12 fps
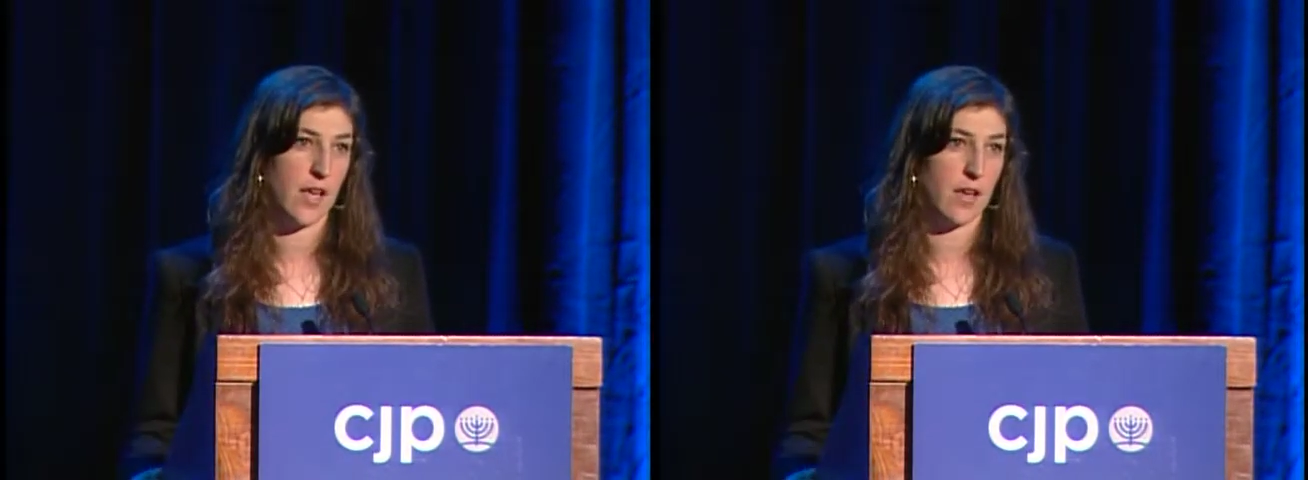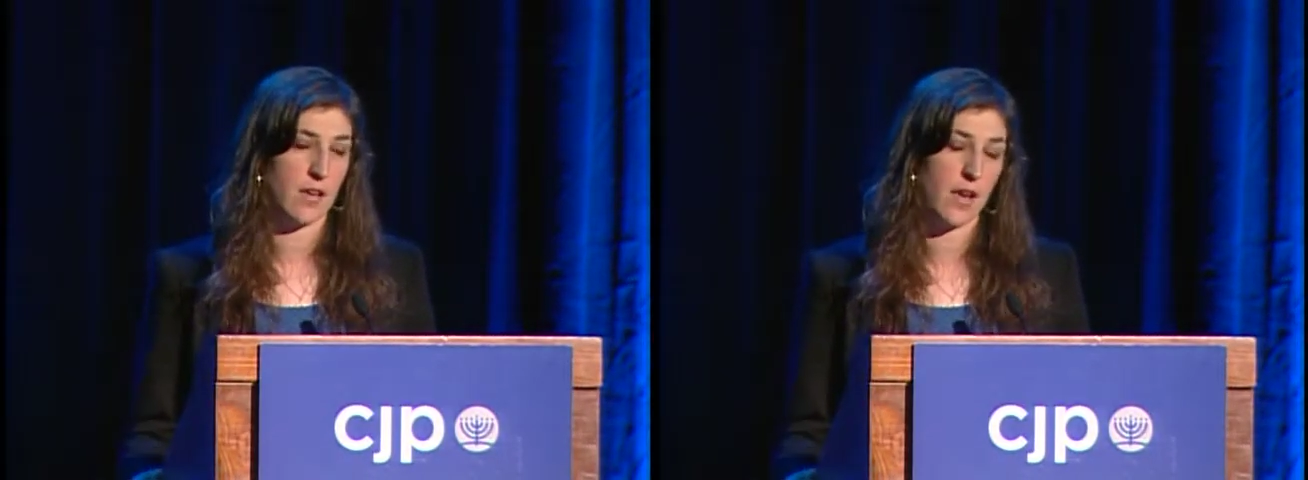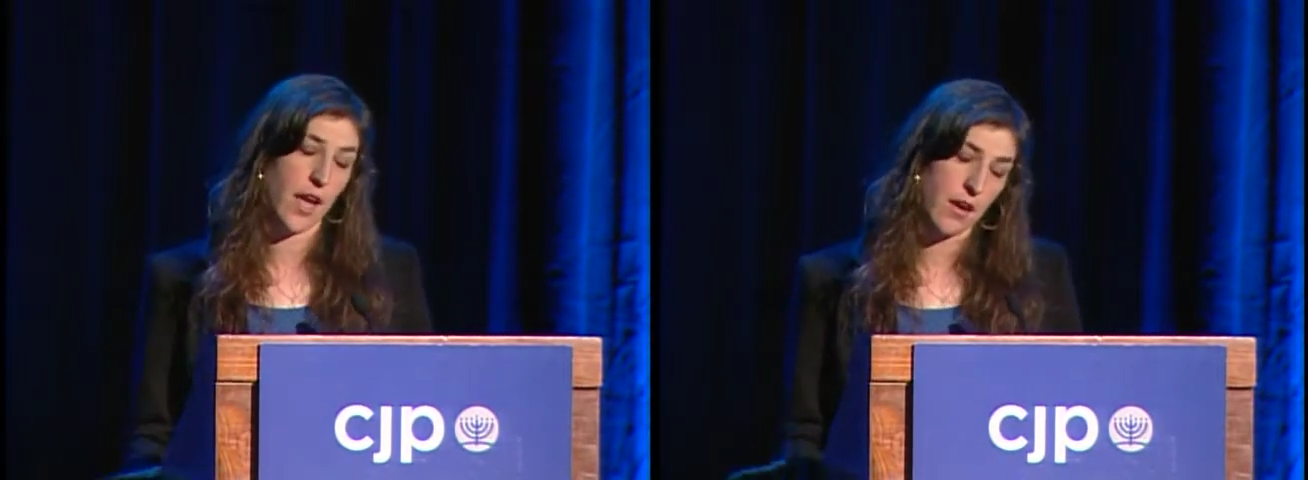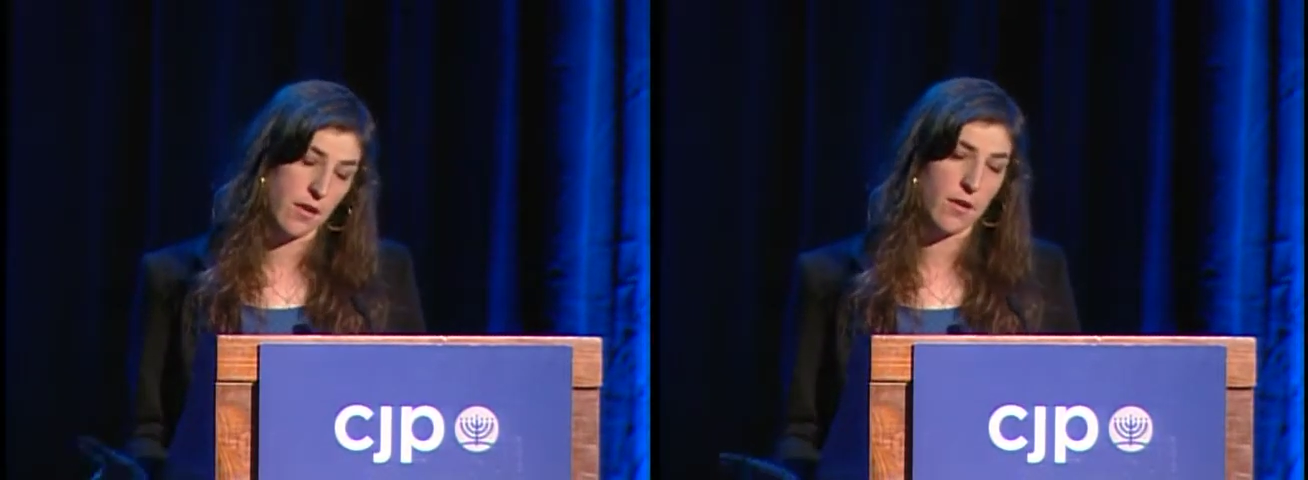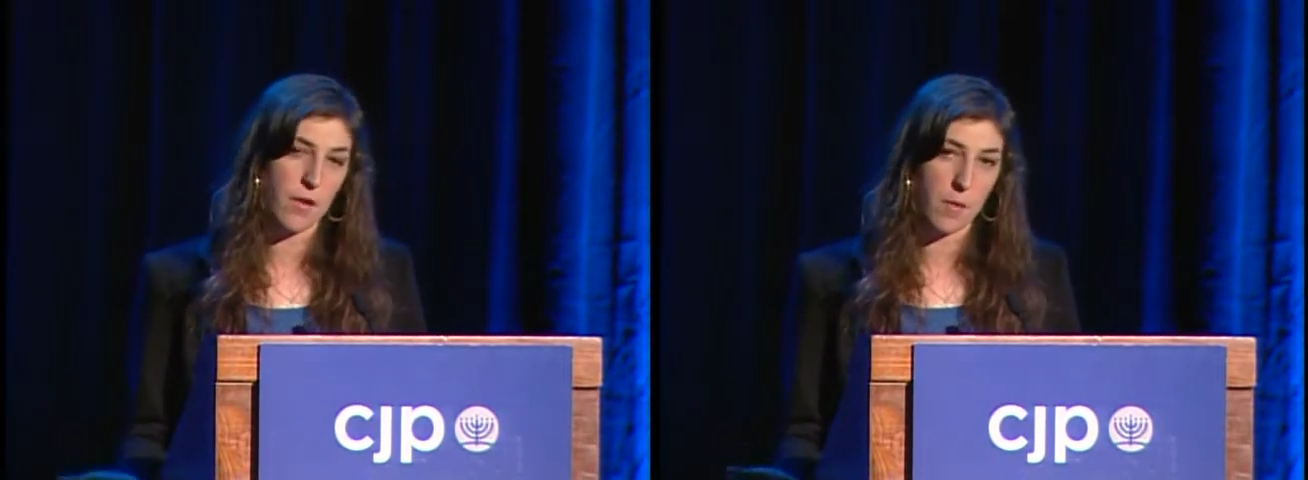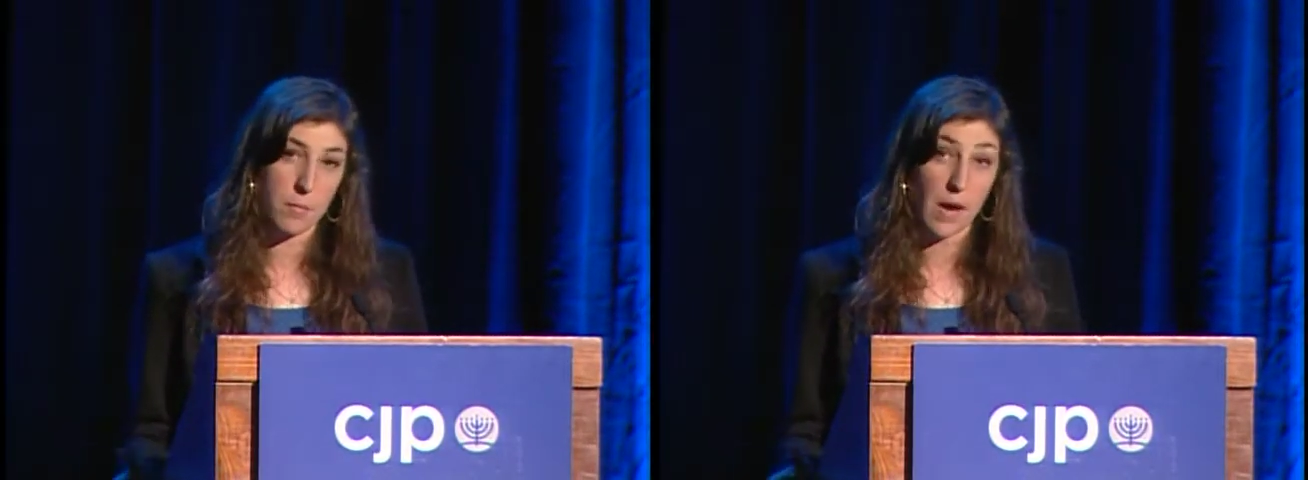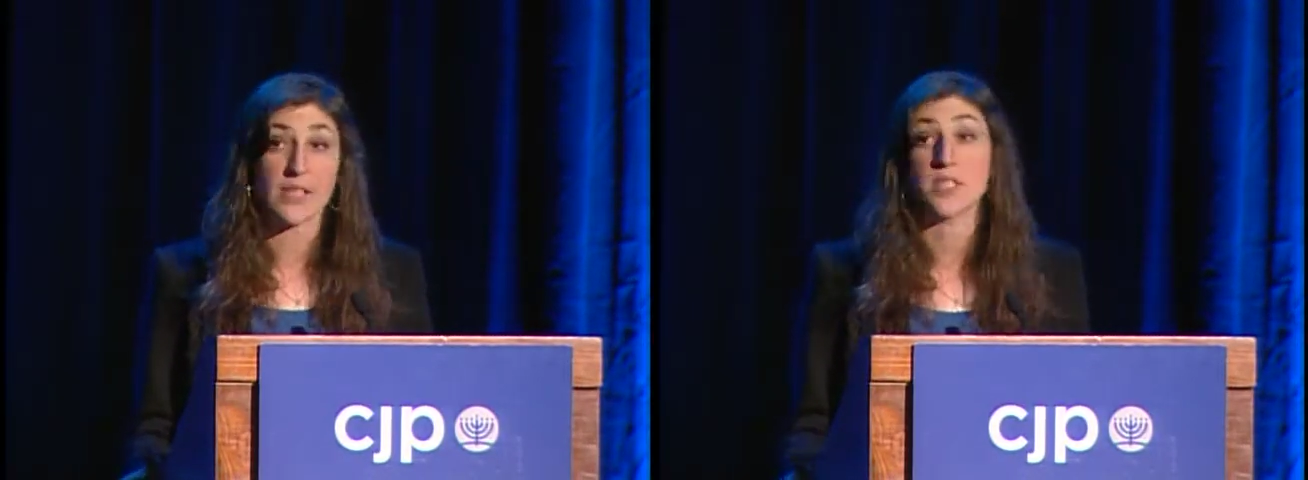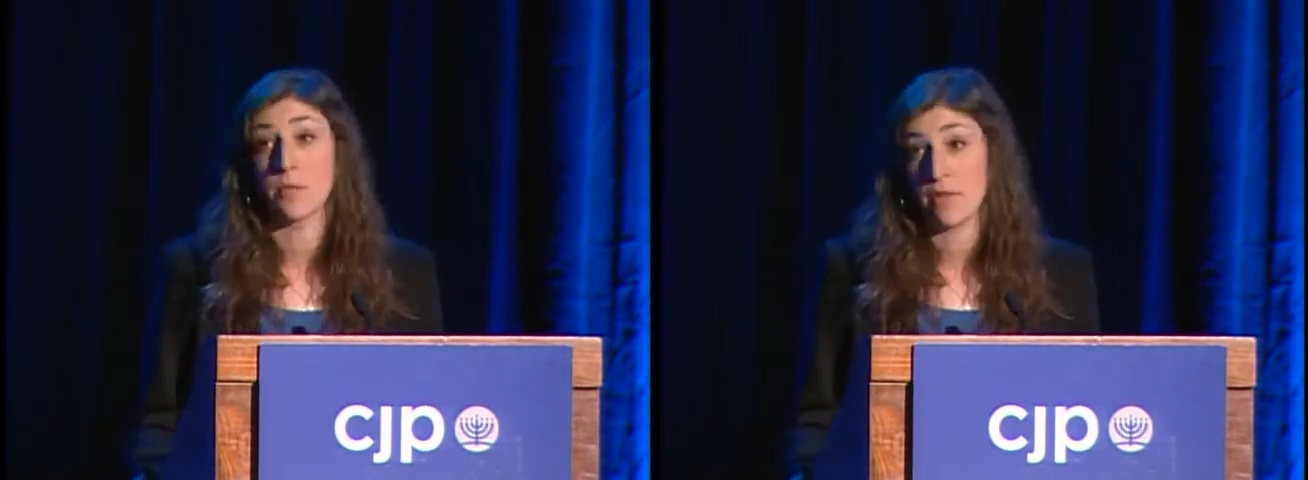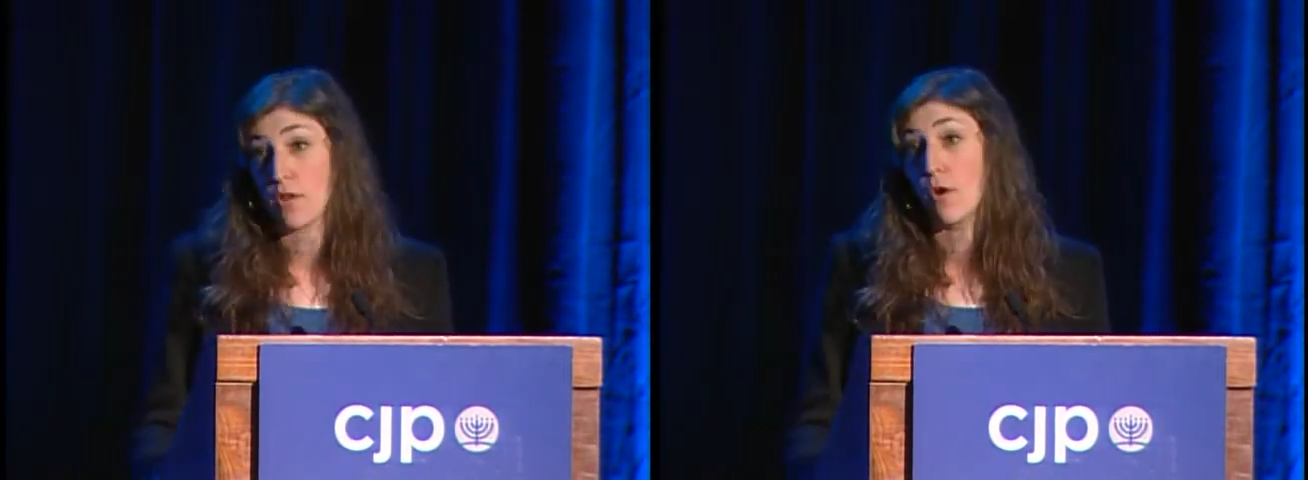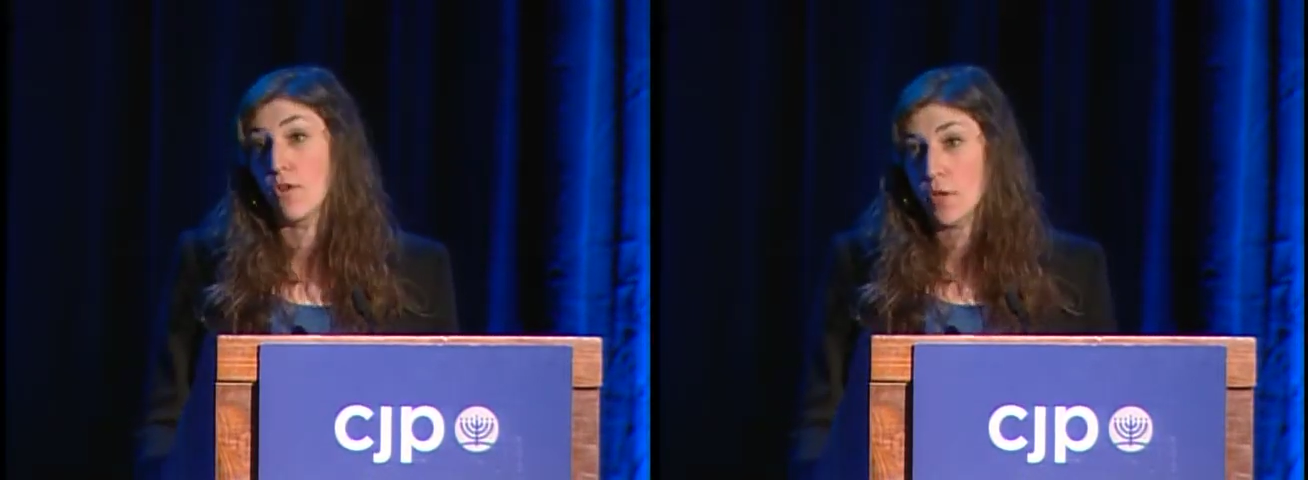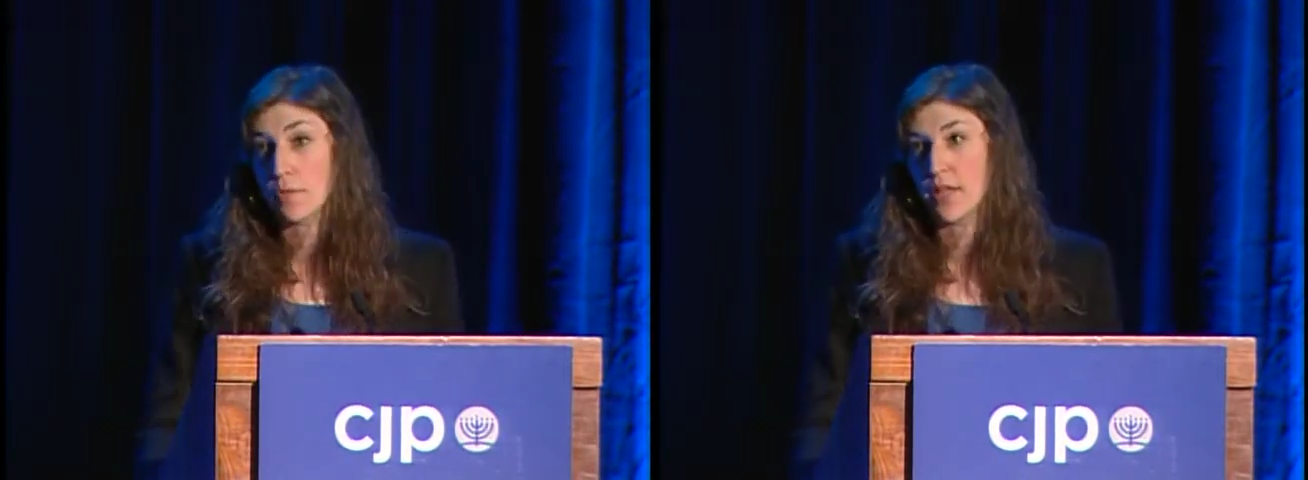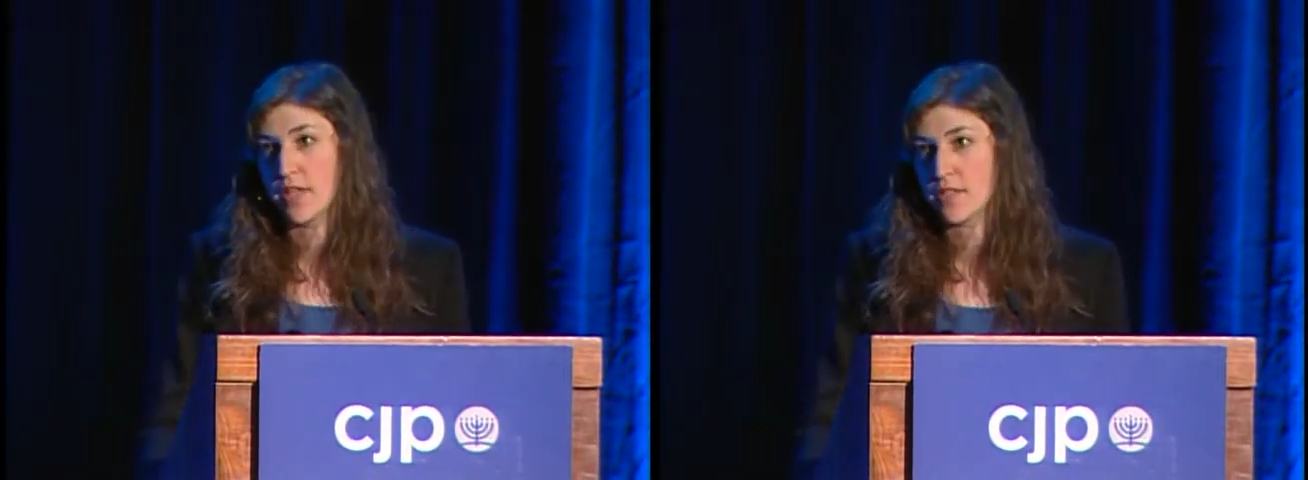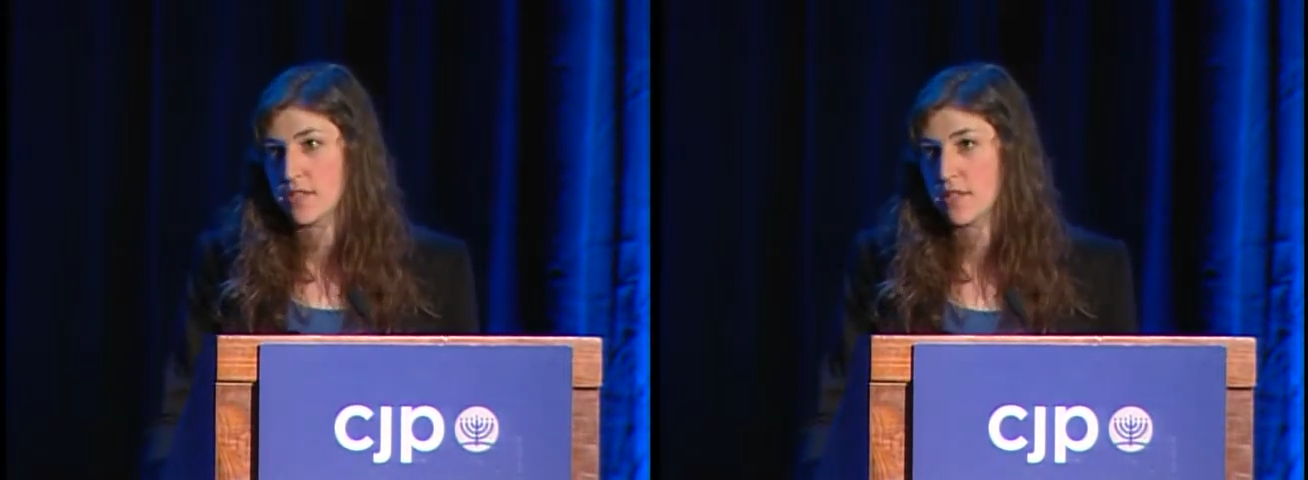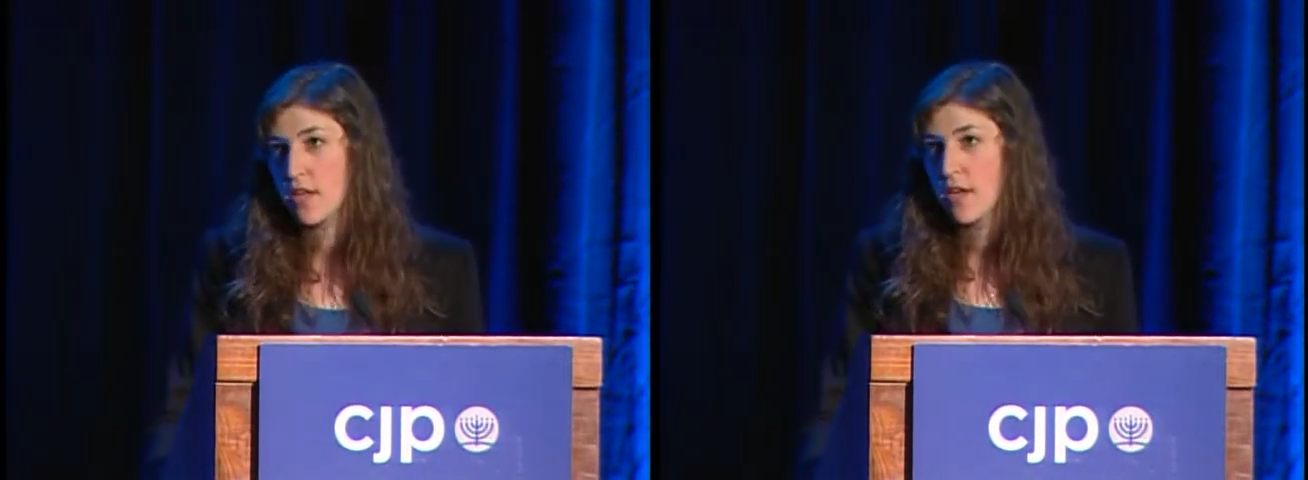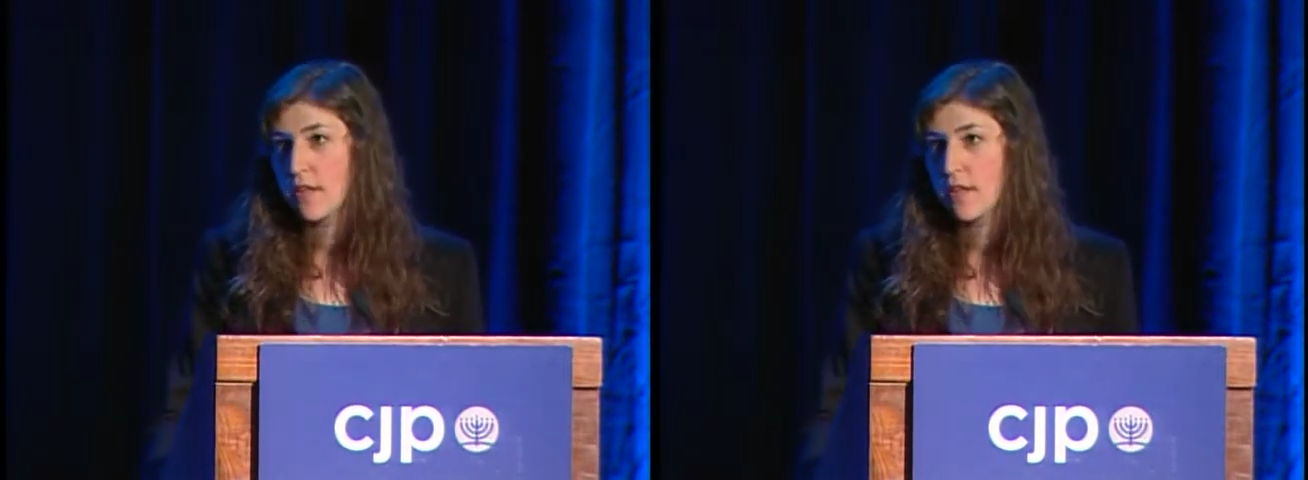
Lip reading: and possibly the only place